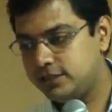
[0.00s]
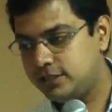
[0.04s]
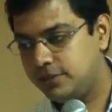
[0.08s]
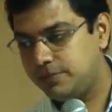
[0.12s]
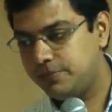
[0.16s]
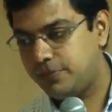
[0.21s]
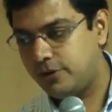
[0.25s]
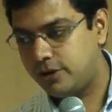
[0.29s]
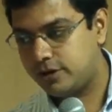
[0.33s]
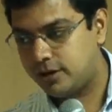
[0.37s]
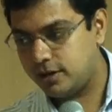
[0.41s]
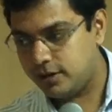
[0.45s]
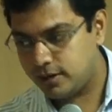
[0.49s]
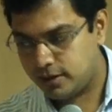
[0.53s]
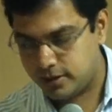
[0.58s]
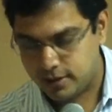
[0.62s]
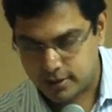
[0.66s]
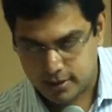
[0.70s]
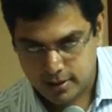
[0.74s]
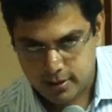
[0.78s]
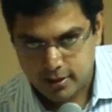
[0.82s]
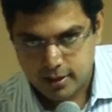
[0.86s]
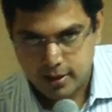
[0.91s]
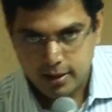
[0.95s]
is important.
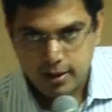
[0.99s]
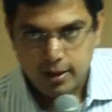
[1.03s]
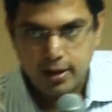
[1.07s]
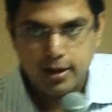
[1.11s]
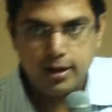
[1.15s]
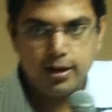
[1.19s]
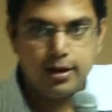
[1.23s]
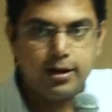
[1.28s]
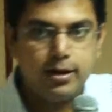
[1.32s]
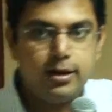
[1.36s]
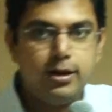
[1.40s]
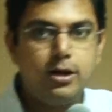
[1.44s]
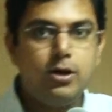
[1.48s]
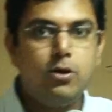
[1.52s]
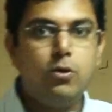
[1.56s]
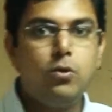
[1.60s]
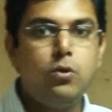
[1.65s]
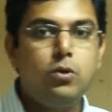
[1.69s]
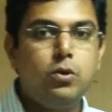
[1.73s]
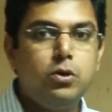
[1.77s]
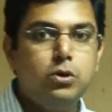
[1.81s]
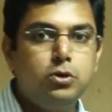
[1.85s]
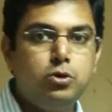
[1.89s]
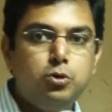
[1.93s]

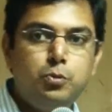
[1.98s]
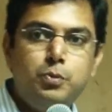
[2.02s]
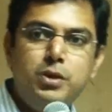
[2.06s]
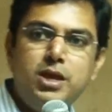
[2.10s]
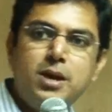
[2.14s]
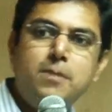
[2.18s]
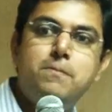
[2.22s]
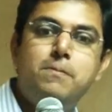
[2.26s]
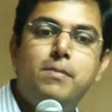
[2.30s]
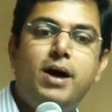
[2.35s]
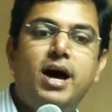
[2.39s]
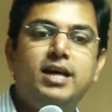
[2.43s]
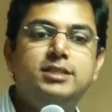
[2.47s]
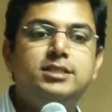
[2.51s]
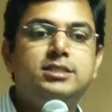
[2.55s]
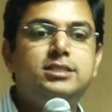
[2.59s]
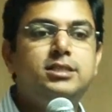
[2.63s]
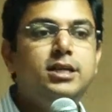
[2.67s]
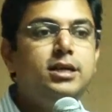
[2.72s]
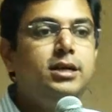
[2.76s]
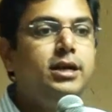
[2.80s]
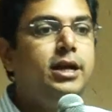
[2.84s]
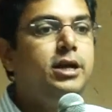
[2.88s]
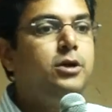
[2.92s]
Now, to be a
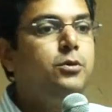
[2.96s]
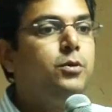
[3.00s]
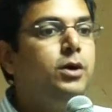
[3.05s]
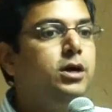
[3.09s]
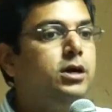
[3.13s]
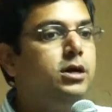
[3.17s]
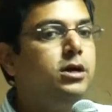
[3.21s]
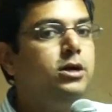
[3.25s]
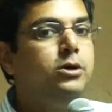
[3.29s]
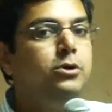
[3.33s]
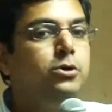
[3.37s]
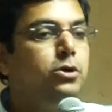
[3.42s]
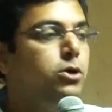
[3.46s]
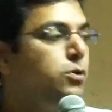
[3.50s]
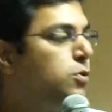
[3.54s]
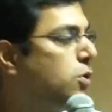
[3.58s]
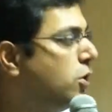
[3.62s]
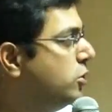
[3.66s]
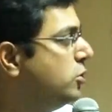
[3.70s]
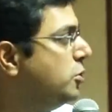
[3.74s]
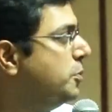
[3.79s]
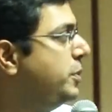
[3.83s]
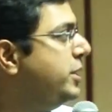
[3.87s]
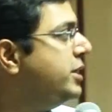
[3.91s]
master networker, do you
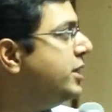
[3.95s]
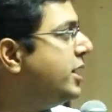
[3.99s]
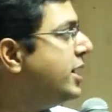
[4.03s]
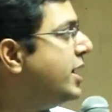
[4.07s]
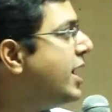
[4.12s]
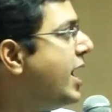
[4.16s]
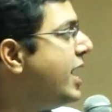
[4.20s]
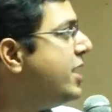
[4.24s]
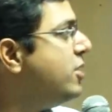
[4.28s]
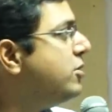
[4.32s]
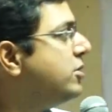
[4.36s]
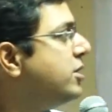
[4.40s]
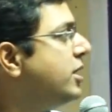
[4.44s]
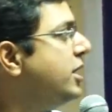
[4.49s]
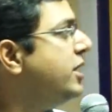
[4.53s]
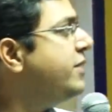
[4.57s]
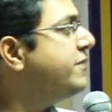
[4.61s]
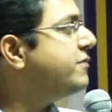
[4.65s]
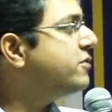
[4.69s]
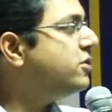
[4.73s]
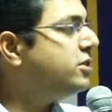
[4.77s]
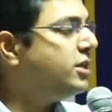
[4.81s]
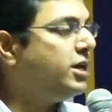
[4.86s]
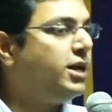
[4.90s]
want to be the guy on the
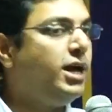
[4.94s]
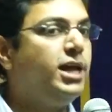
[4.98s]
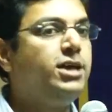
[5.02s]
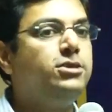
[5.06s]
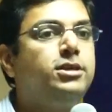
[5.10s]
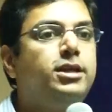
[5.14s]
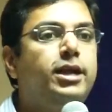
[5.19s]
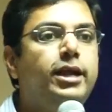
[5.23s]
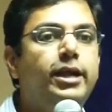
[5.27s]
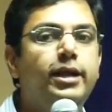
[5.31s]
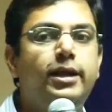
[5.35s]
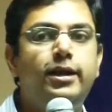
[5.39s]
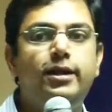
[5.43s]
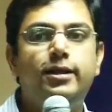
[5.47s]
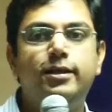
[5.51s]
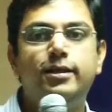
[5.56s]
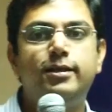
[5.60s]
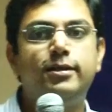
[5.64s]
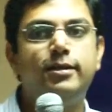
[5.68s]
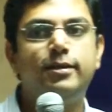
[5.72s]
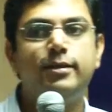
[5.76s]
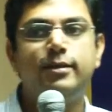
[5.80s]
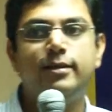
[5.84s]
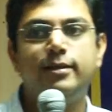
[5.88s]
left or the guy on the right?
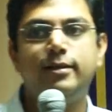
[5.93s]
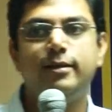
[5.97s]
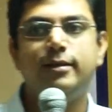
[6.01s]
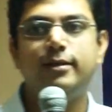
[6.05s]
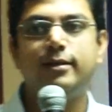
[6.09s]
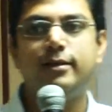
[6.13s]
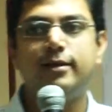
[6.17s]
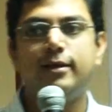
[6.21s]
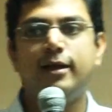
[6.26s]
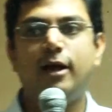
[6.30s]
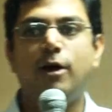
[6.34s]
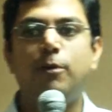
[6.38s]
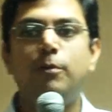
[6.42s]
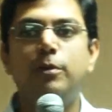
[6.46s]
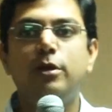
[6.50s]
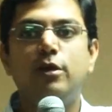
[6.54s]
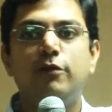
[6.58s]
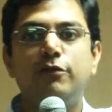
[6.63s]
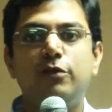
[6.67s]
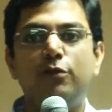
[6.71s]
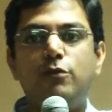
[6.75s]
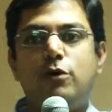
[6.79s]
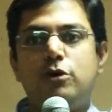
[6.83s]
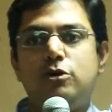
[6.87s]
How many
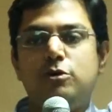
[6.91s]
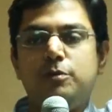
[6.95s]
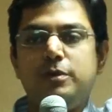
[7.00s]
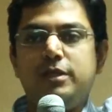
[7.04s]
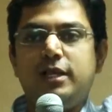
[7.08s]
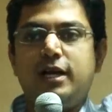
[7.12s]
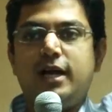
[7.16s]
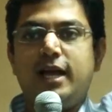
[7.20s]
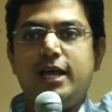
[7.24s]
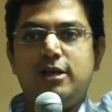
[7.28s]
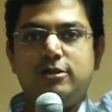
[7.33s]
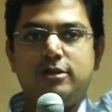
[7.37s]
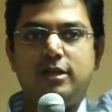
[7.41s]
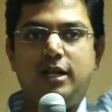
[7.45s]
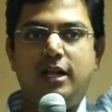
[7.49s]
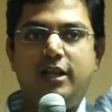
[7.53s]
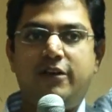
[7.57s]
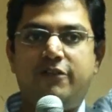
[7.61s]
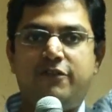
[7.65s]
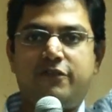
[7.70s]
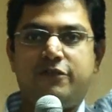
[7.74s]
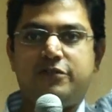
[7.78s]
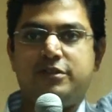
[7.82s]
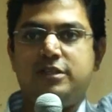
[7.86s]
of you want to be the guy on the
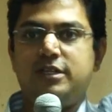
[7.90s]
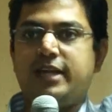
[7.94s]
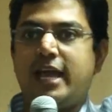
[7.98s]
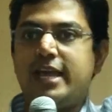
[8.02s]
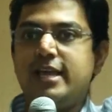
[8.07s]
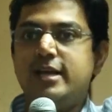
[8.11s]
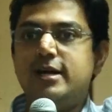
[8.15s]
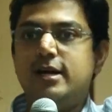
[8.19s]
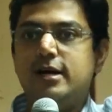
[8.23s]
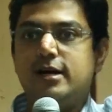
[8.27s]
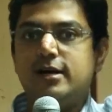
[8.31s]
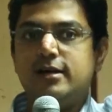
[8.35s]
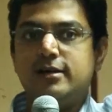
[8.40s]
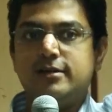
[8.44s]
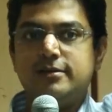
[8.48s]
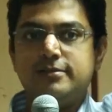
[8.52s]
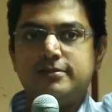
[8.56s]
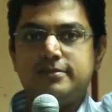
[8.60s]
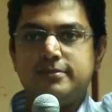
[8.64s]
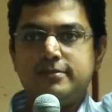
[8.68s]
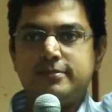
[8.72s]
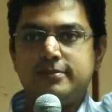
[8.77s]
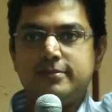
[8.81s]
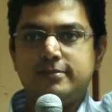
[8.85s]
left, the tiger?
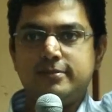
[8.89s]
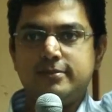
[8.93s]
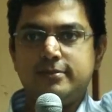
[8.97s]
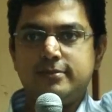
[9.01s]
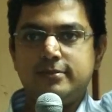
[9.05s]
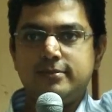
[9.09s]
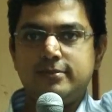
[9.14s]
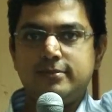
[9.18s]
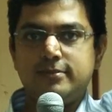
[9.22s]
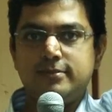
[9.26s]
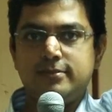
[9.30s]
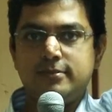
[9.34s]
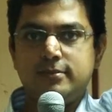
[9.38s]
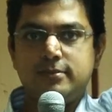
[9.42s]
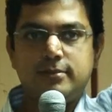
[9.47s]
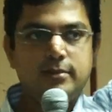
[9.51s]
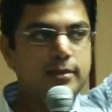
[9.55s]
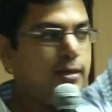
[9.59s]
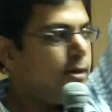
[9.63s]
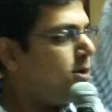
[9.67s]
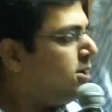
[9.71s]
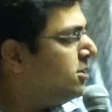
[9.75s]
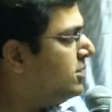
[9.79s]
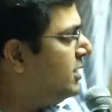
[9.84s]

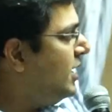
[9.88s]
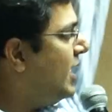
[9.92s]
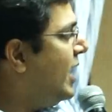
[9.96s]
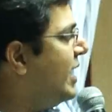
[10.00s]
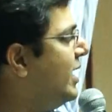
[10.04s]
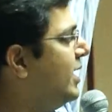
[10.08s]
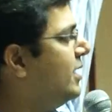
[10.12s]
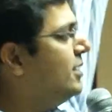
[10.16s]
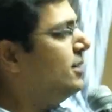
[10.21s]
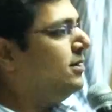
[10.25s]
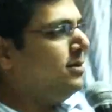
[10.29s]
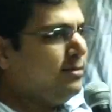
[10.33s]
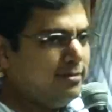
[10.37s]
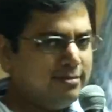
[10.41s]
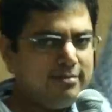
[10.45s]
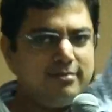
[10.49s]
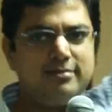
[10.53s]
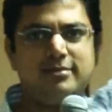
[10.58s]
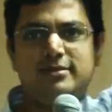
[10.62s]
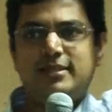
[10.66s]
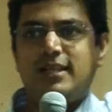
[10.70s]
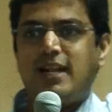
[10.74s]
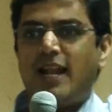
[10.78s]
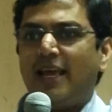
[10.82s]
Or the lion?
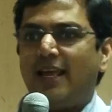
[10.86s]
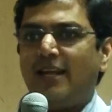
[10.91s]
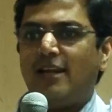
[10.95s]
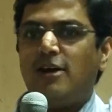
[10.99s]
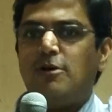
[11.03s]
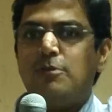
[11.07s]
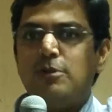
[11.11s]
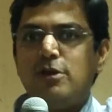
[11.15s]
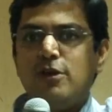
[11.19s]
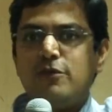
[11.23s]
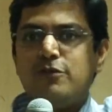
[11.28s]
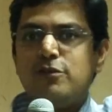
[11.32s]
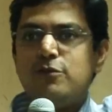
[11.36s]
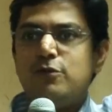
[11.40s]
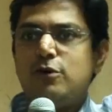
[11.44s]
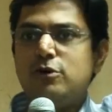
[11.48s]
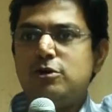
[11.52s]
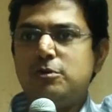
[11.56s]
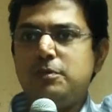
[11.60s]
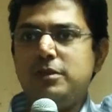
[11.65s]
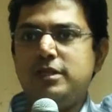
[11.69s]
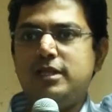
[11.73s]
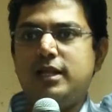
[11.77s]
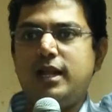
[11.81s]
The lion. How many of you want
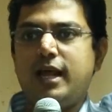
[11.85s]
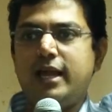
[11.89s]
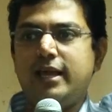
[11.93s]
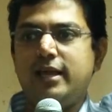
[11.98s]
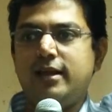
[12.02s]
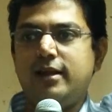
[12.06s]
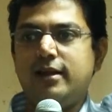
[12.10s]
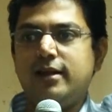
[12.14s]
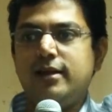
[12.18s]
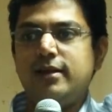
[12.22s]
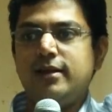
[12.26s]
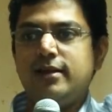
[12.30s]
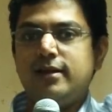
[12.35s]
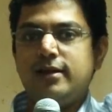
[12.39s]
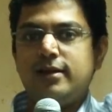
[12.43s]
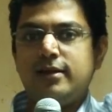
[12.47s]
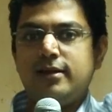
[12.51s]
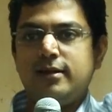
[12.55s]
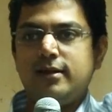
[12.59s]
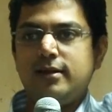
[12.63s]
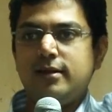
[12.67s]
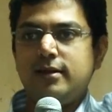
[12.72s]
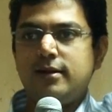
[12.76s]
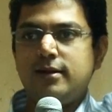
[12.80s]
to be the lion?
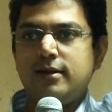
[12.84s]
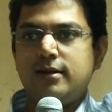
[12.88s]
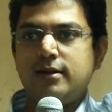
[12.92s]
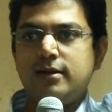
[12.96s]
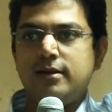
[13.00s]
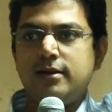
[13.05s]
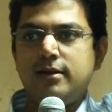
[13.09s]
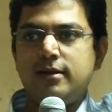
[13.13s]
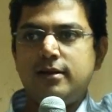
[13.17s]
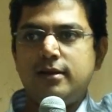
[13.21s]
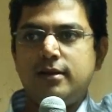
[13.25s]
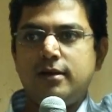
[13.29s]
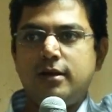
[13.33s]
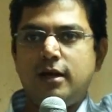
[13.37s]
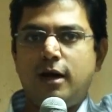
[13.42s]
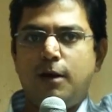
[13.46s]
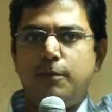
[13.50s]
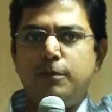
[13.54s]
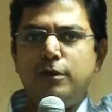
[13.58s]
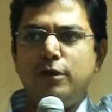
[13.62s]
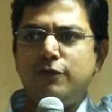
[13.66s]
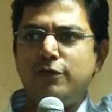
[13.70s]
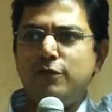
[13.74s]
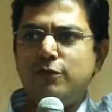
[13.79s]
How
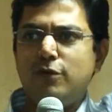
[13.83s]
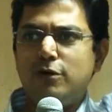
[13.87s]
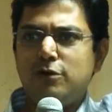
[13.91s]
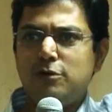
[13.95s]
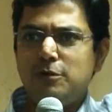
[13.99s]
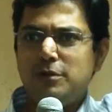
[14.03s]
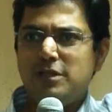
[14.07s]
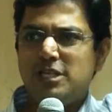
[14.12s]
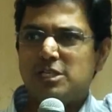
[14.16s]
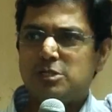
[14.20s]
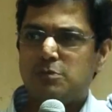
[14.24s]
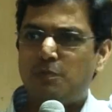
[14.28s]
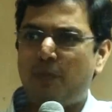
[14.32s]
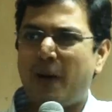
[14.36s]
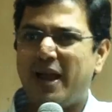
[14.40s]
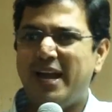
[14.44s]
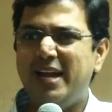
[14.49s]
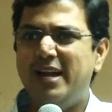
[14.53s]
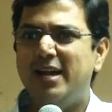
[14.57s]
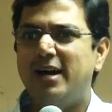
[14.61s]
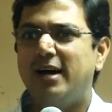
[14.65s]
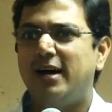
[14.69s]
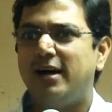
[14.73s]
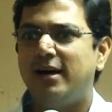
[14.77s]
many of you want to be the
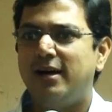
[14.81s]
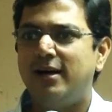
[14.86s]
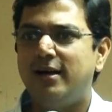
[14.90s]
spider?